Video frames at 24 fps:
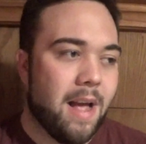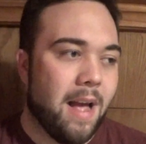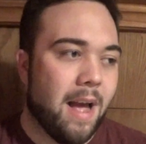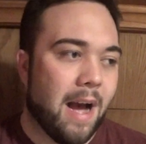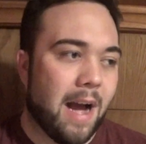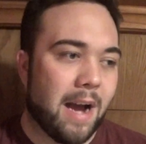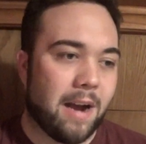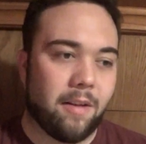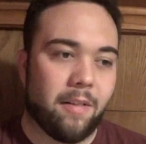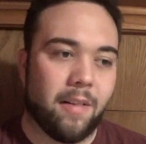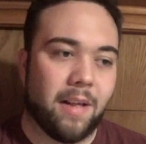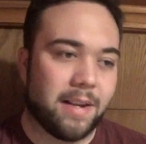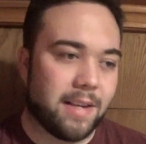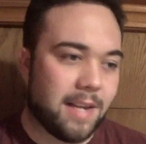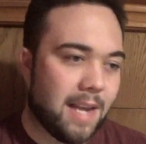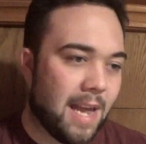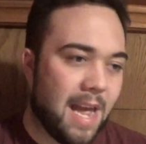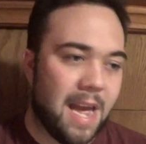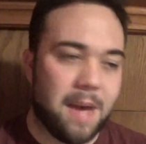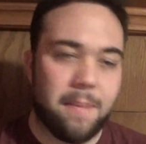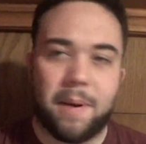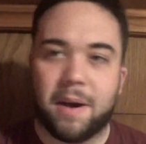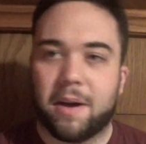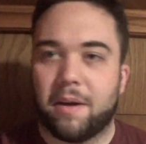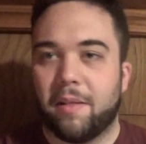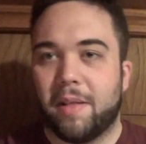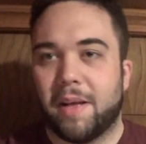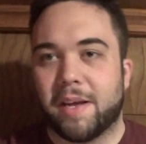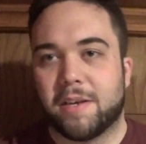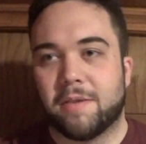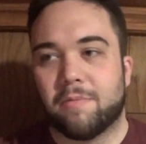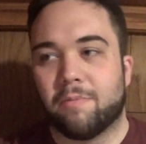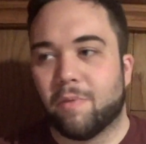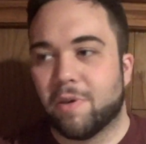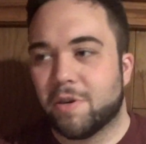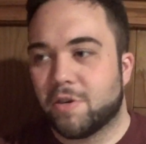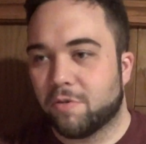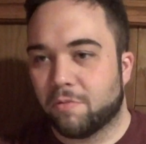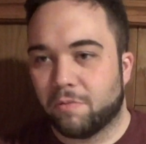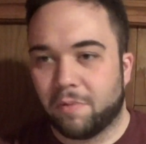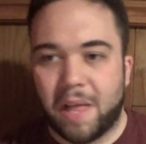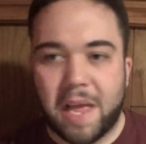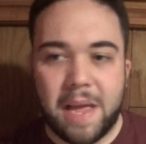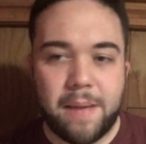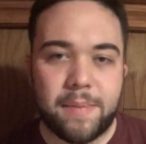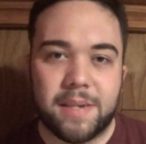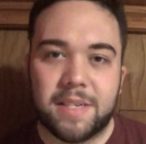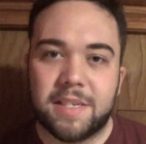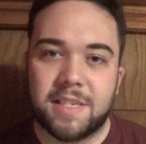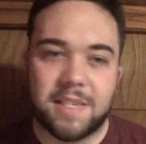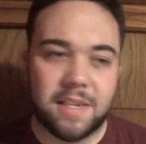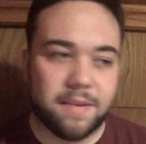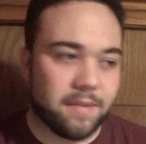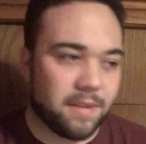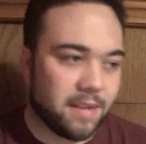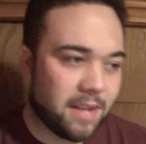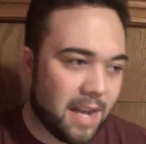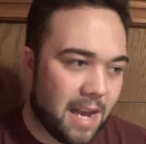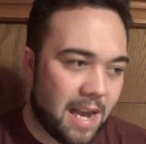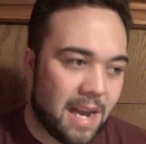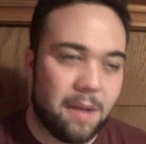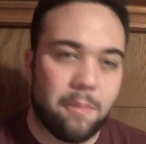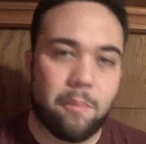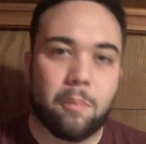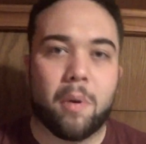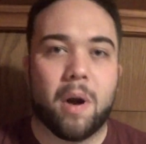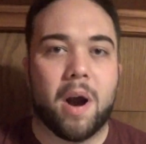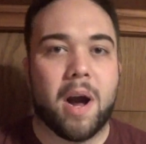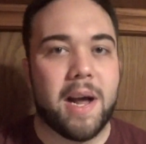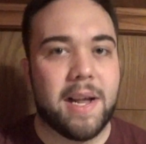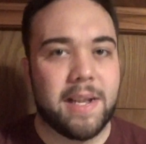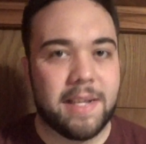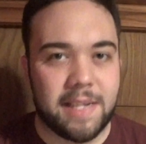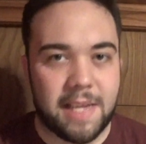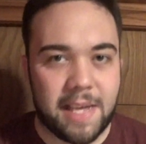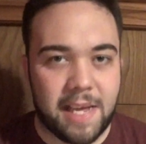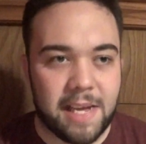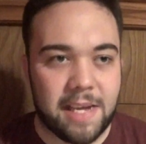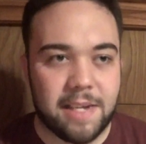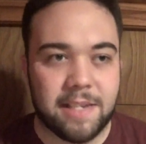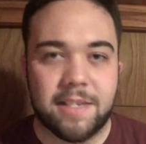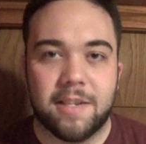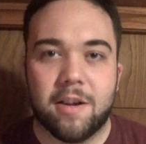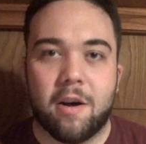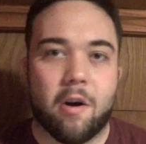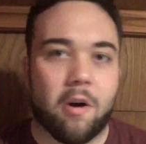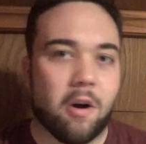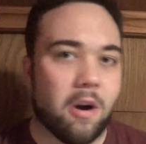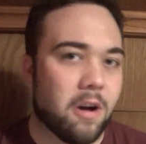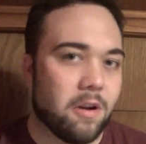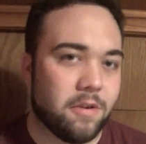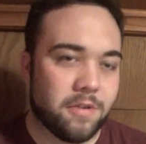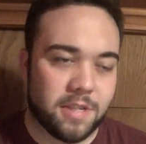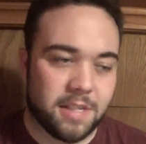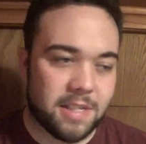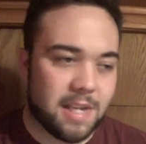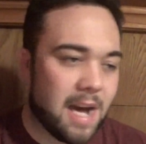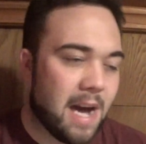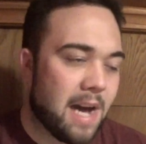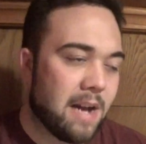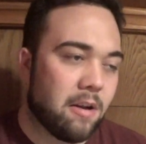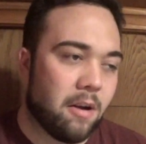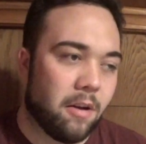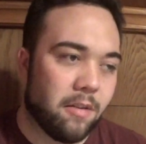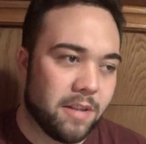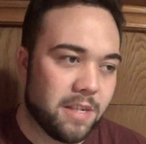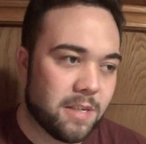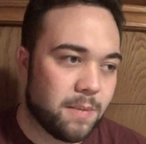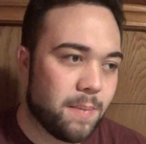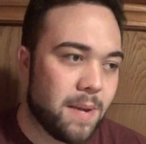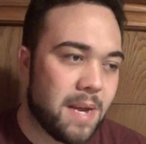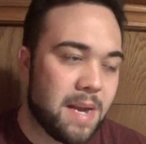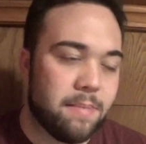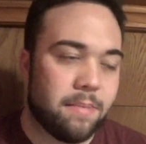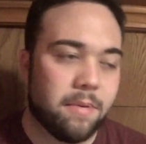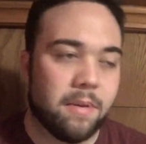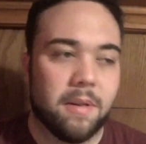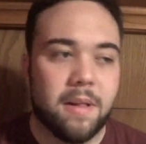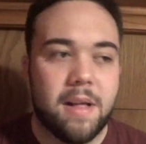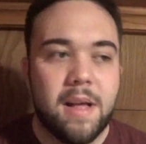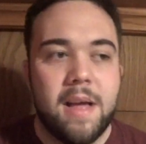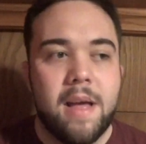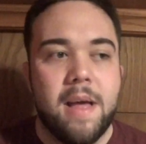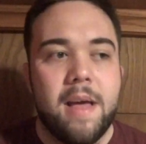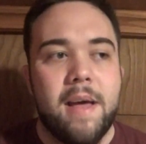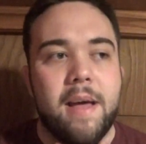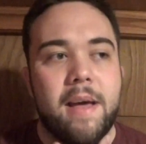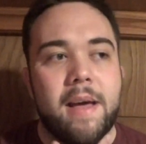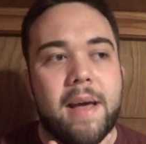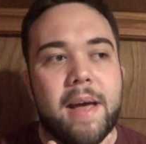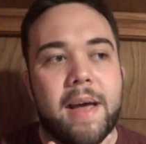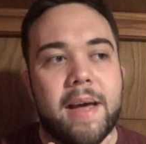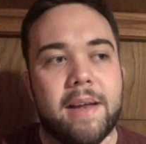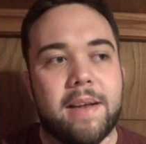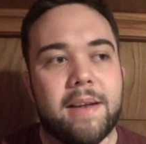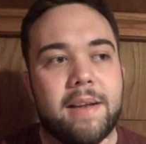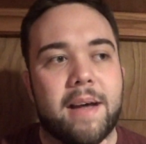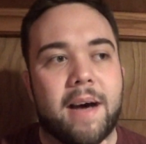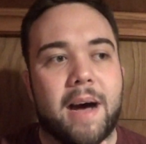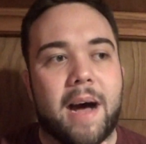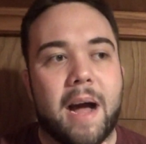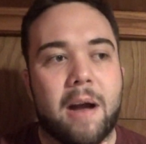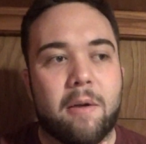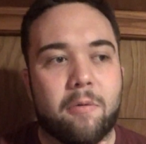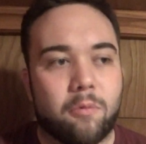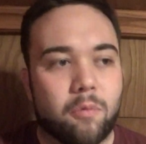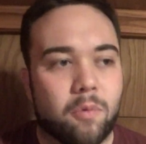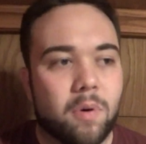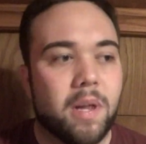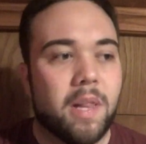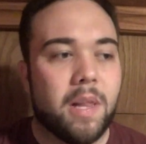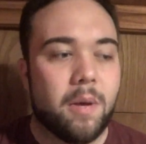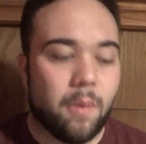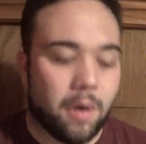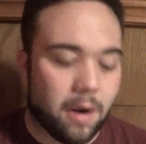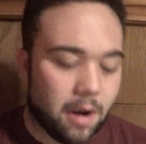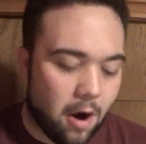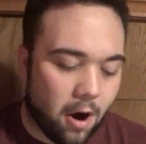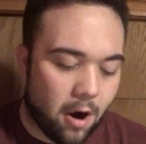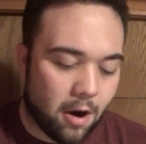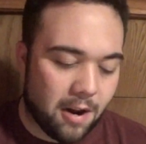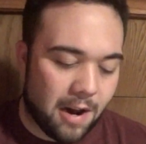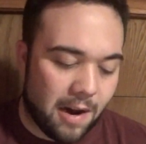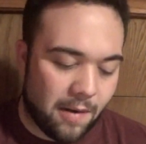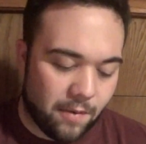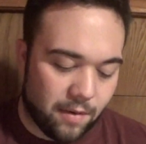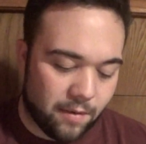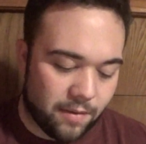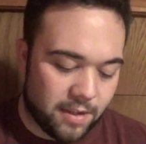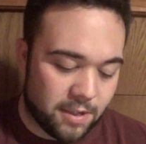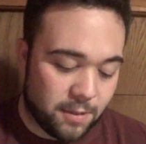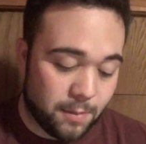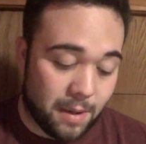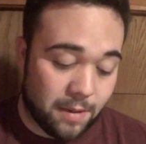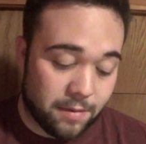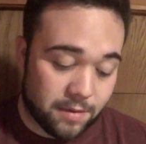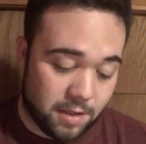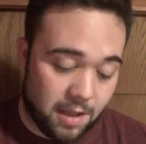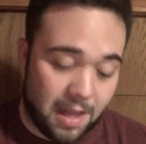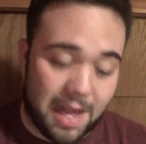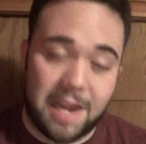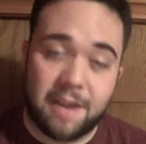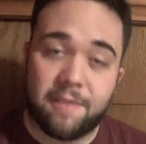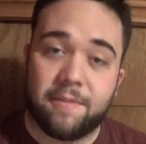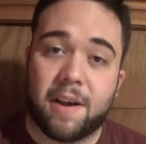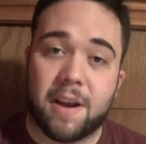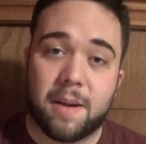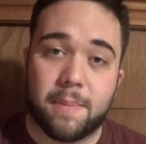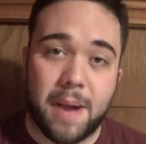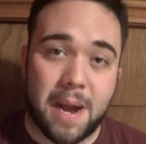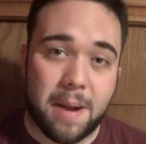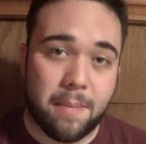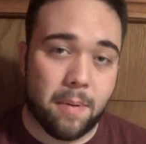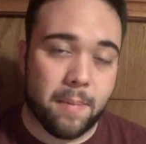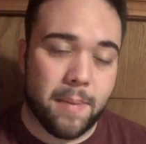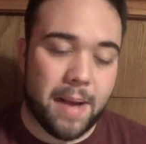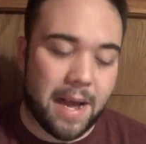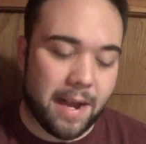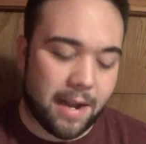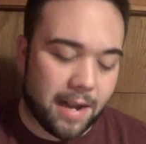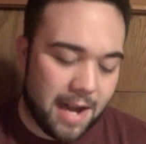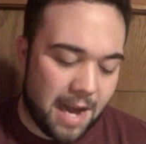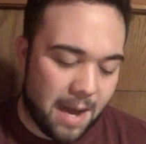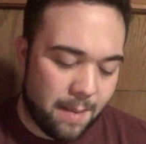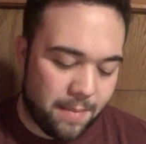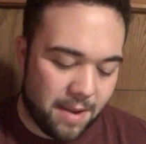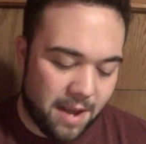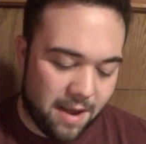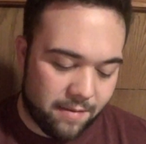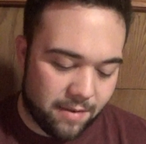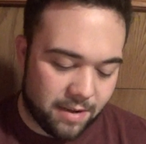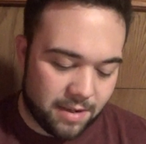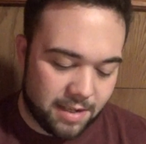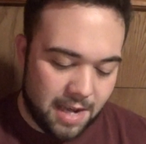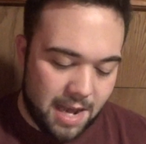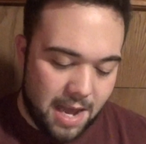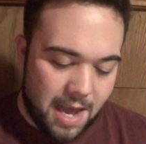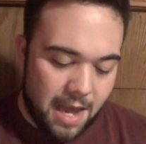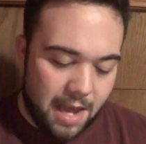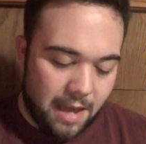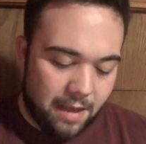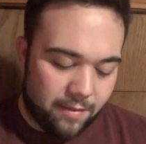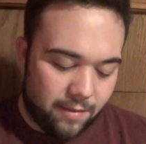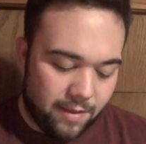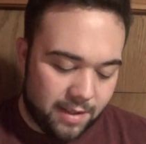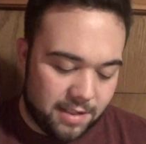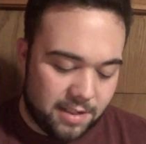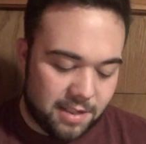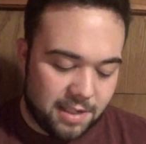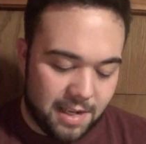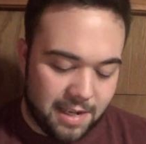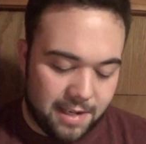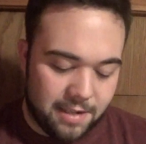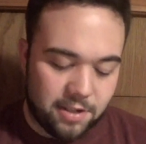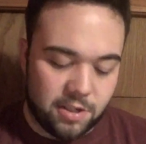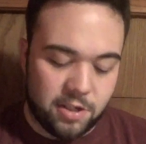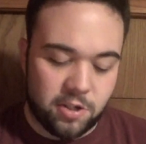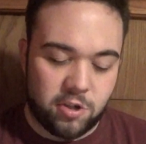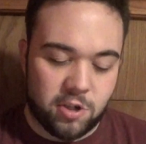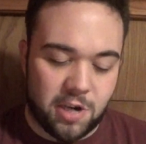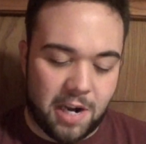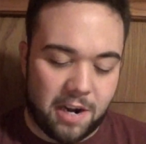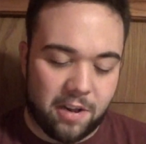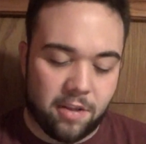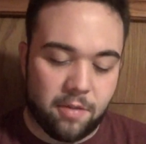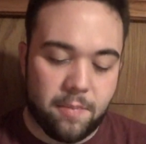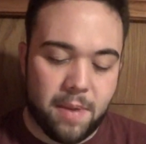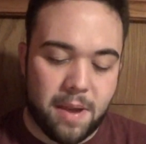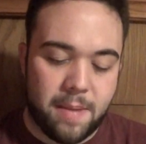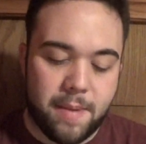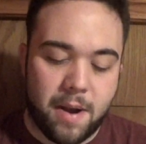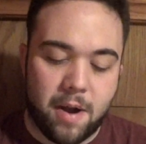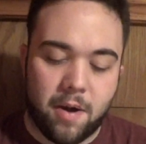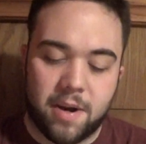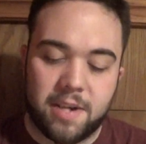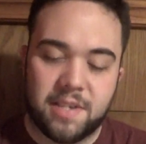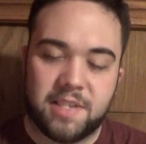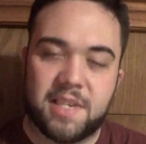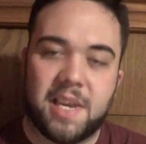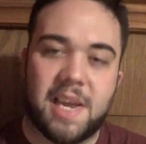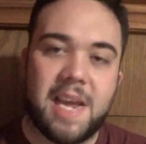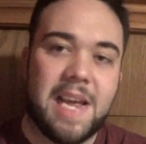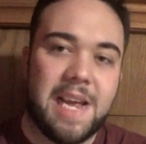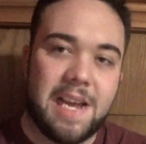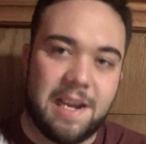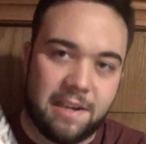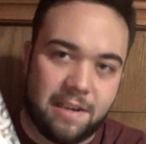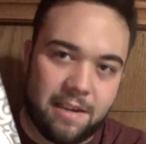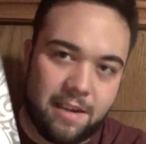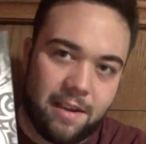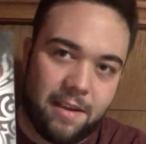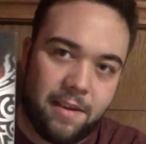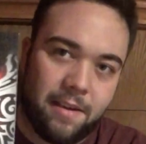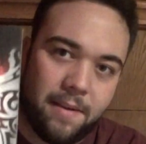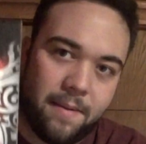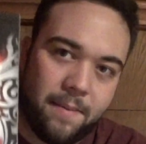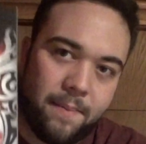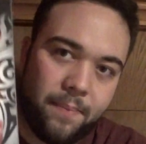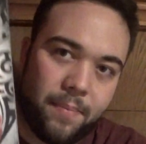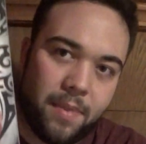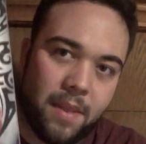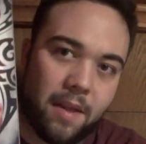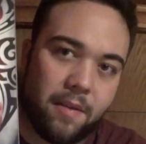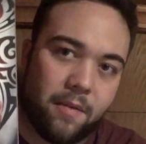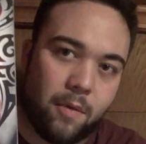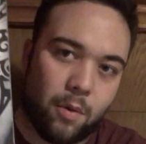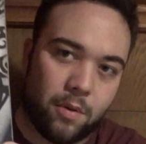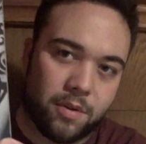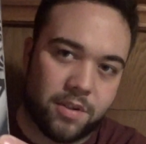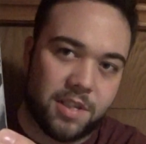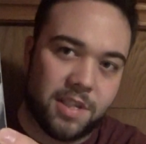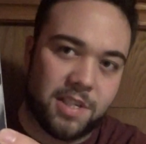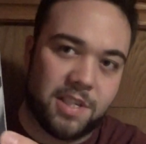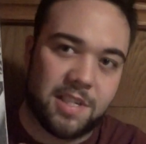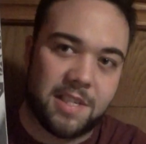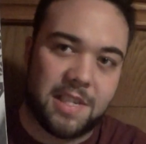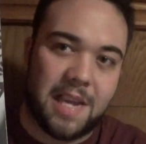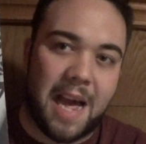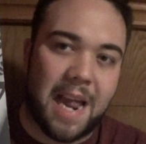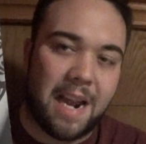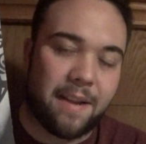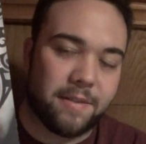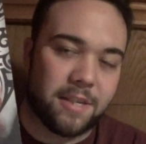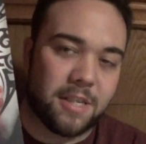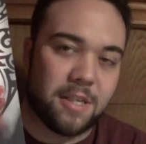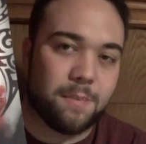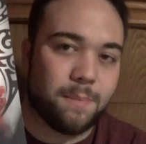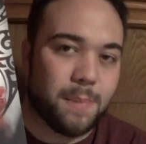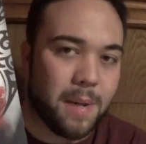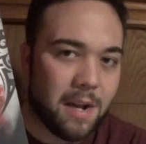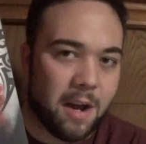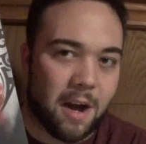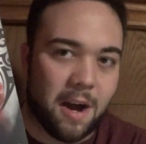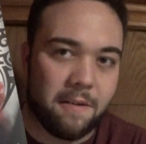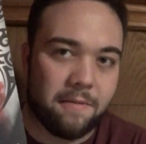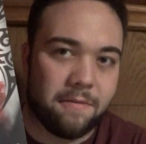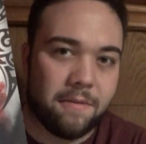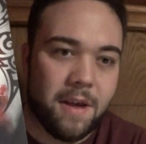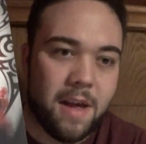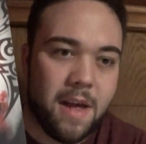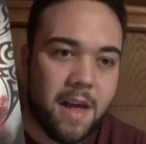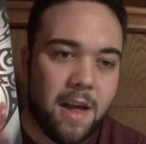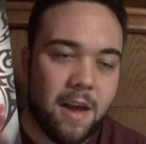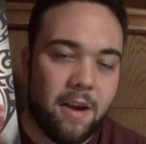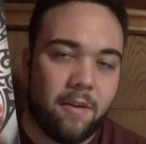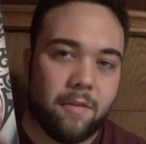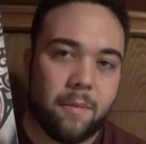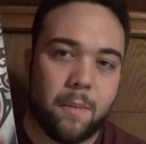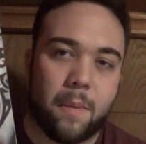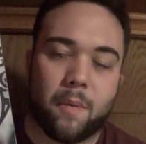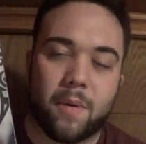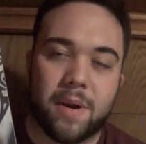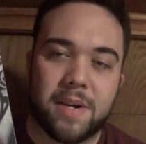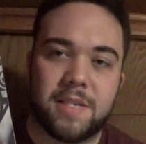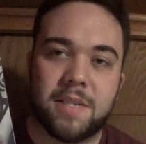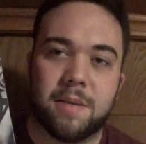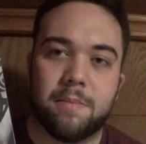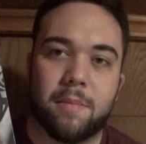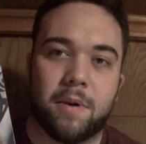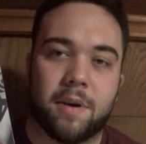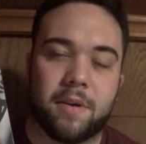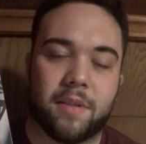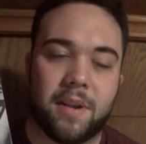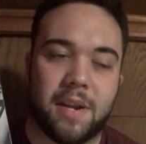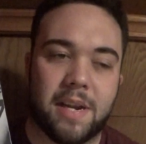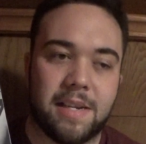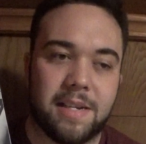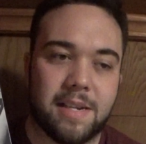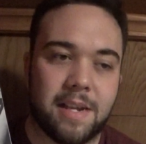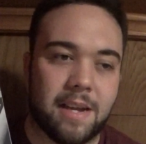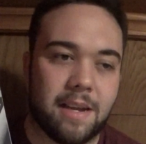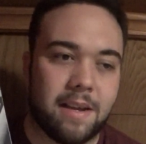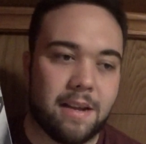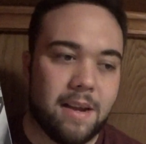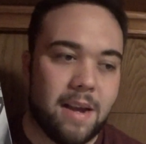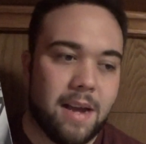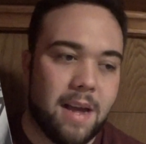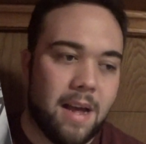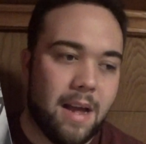I collect him, I collect Richard Lehman, Stephen King, Brian Keene, R.L. Stine, all these people, and I really want a hardcover of this, but I was glad to find a paperback copy of it. This is Jonathan Mayberry's Ink. Now, of course, this is kind of a spin-off from a recent book that he did.